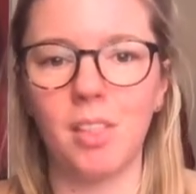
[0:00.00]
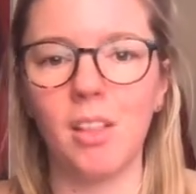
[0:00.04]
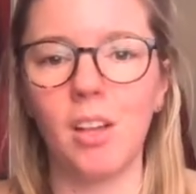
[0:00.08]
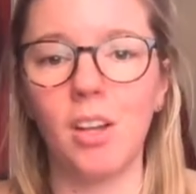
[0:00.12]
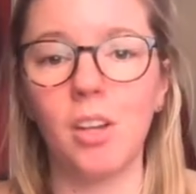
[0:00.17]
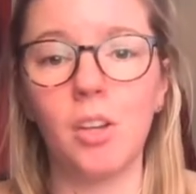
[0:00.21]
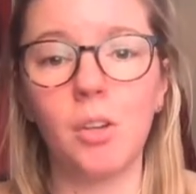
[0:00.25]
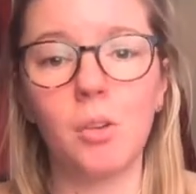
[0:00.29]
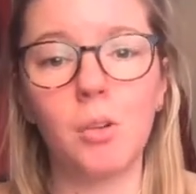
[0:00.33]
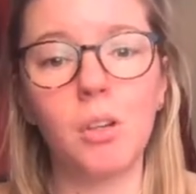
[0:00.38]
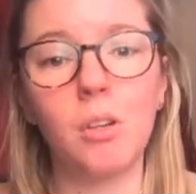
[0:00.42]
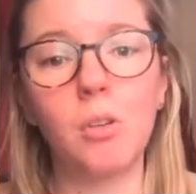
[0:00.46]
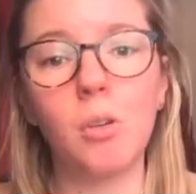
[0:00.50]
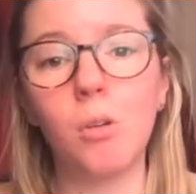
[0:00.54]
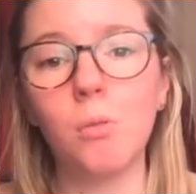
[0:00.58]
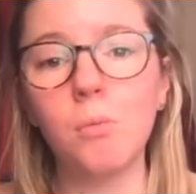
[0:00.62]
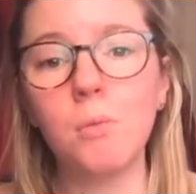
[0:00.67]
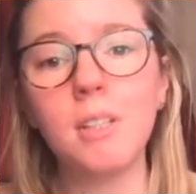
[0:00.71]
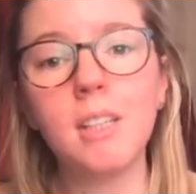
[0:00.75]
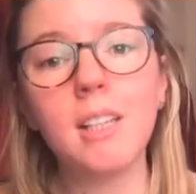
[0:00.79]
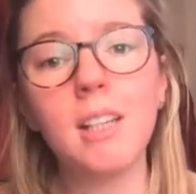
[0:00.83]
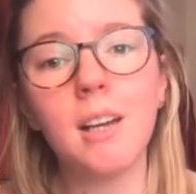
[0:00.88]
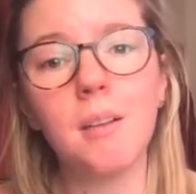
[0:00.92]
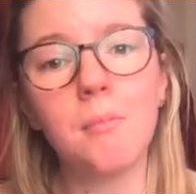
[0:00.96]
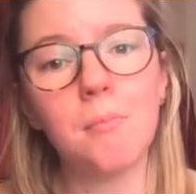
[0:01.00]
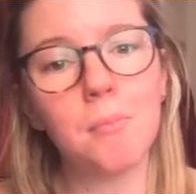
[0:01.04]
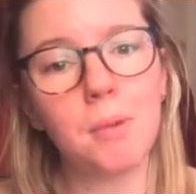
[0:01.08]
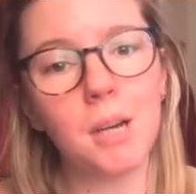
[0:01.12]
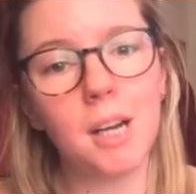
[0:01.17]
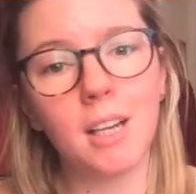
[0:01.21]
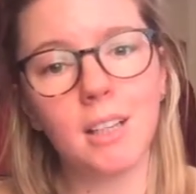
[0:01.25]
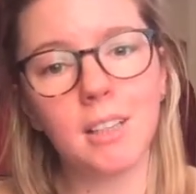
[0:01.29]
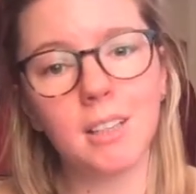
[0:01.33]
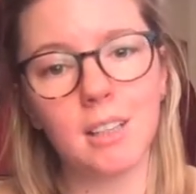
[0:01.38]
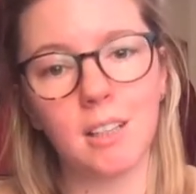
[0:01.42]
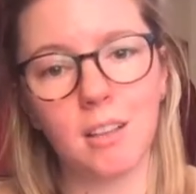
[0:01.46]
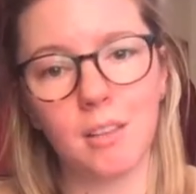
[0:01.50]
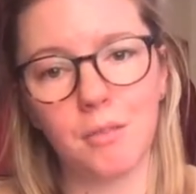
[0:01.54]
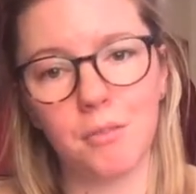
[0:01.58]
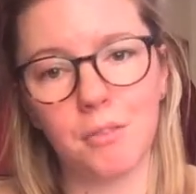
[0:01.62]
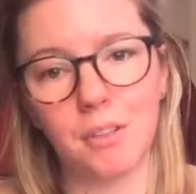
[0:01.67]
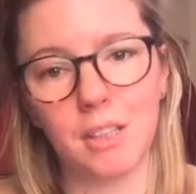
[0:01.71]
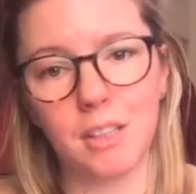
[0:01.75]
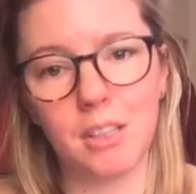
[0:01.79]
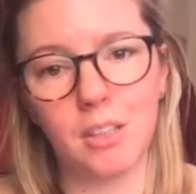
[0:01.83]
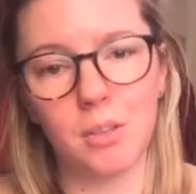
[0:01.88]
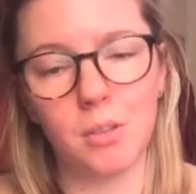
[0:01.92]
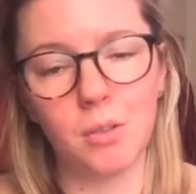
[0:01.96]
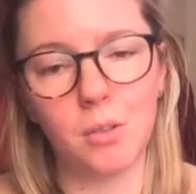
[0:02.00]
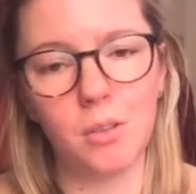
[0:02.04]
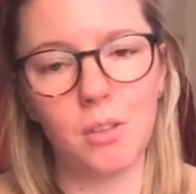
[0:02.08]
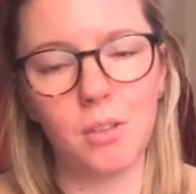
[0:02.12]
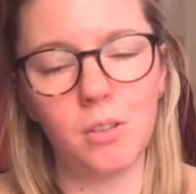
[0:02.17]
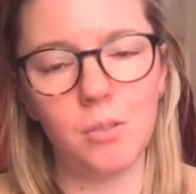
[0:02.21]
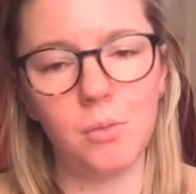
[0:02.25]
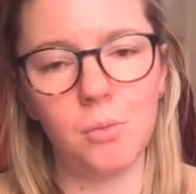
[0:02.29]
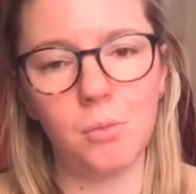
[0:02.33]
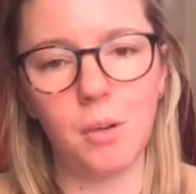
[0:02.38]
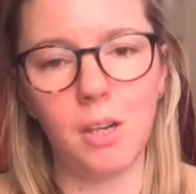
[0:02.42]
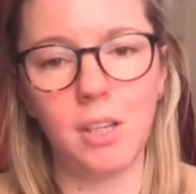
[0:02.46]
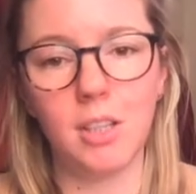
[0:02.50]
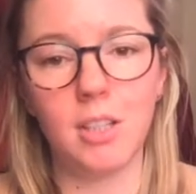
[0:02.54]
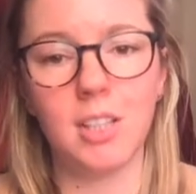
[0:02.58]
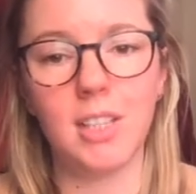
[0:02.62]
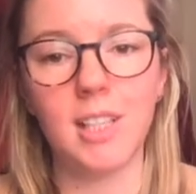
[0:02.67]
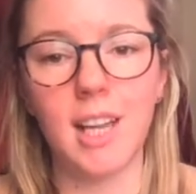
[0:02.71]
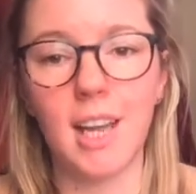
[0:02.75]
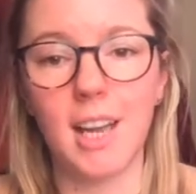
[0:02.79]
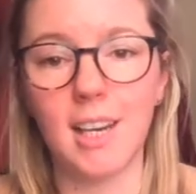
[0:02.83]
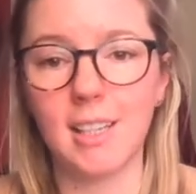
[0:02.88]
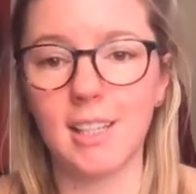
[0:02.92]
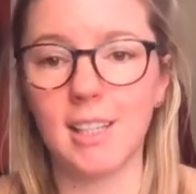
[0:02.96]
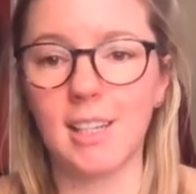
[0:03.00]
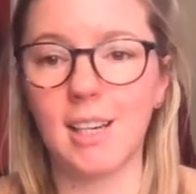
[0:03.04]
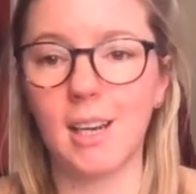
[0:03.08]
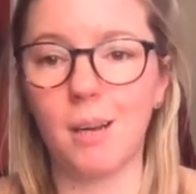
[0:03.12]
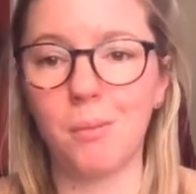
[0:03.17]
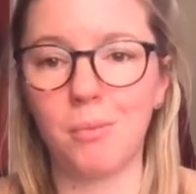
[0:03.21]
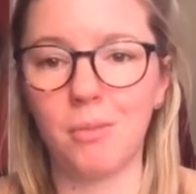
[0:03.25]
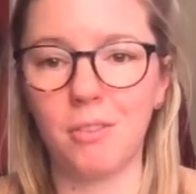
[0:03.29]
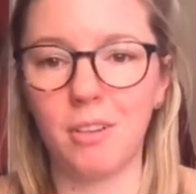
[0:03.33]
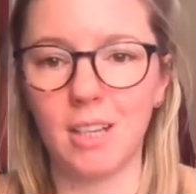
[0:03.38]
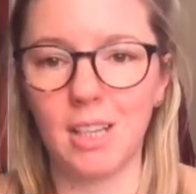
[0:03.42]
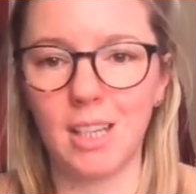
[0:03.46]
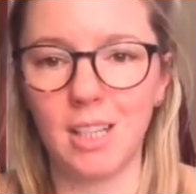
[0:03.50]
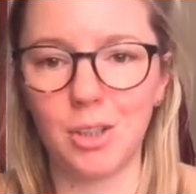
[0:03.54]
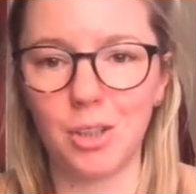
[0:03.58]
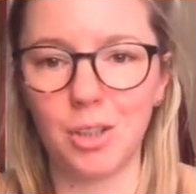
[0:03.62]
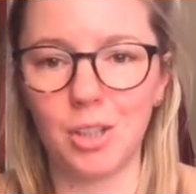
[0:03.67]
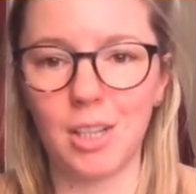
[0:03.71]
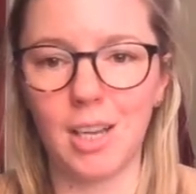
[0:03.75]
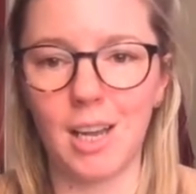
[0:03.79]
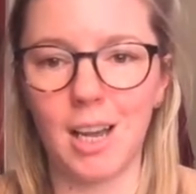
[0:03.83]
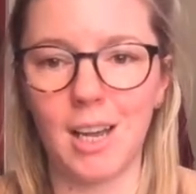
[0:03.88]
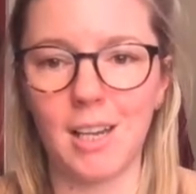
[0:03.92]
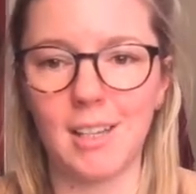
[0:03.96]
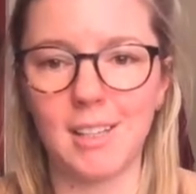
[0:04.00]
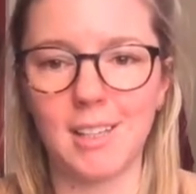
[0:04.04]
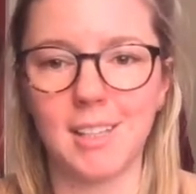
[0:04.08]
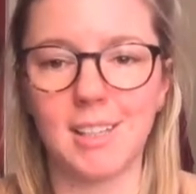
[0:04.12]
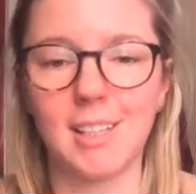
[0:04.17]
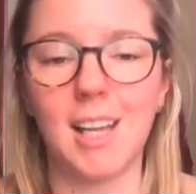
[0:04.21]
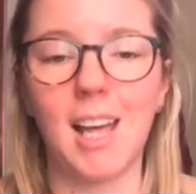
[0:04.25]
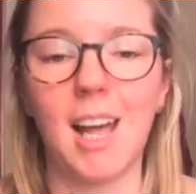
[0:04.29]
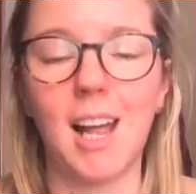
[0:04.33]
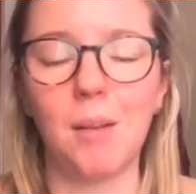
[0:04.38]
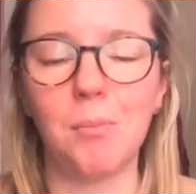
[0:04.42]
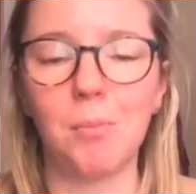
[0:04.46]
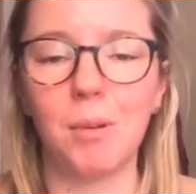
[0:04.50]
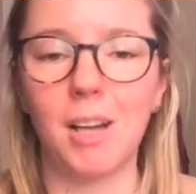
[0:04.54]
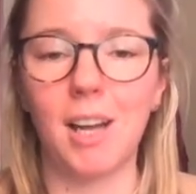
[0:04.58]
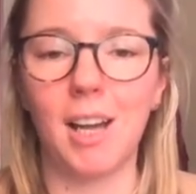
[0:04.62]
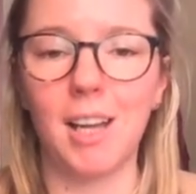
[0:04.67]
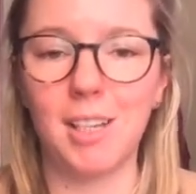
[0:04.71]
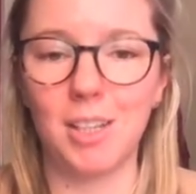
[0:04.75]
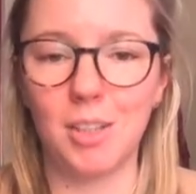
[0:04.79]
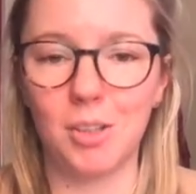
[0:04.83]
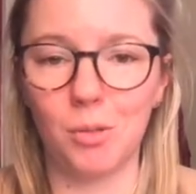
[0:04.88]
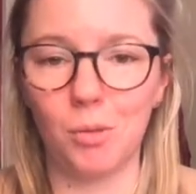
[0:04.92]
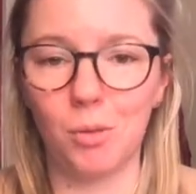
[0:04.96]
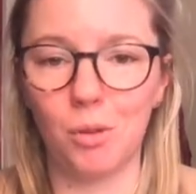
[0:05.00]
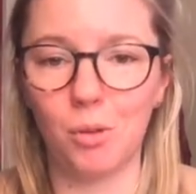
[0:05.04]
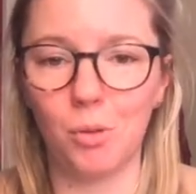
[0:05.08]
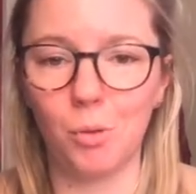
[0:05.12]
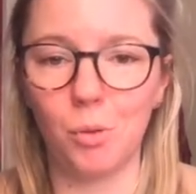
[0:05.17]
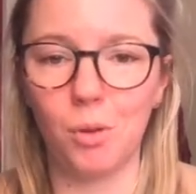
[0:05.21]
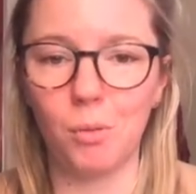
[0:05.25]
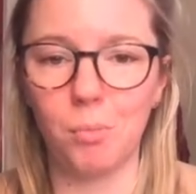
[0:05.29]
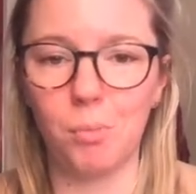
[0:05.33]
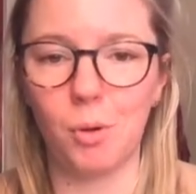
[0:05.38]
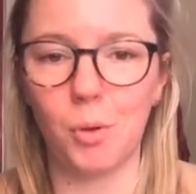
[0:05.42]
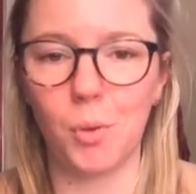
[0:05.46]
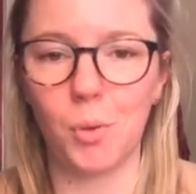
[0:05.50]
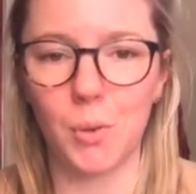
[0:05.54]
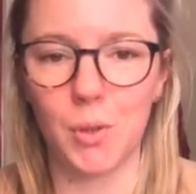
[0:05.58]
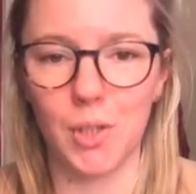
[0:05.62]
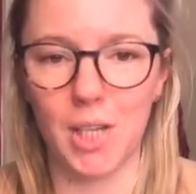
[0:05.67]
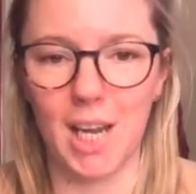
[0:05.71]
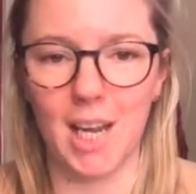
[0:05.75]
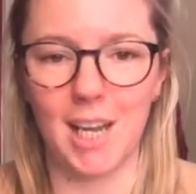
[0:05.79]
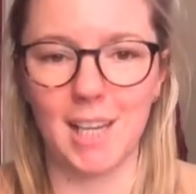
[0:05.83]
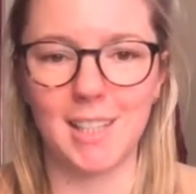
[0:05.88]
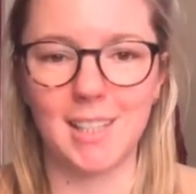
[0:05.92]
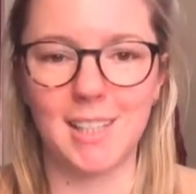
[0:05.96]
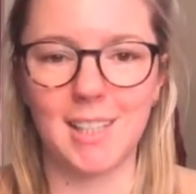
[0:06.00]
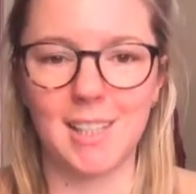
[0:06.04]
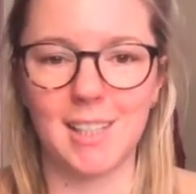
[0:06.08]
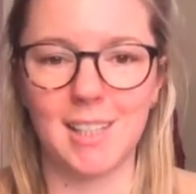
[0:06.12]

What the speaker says: You can always come back to the video when you're setting up for each task to help guide you through the process.